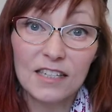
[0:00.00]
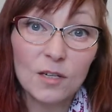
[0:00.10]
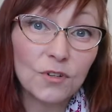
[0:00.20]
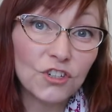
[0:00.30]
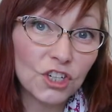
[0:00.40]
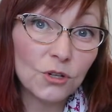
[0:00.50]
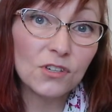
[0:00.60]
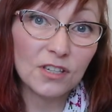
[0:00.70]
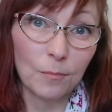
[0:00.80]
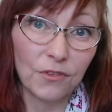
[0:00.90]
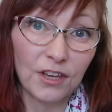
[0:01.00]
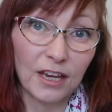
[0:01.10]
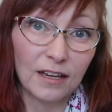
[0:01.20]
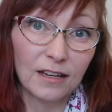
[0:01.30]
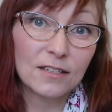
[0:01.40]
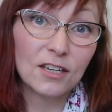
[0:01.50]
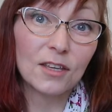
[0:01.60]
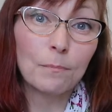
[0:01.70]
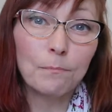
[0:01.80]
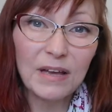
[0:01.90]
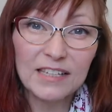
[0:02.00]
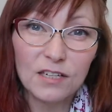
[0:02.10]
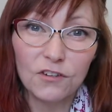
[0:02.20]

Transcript: to produce something to the best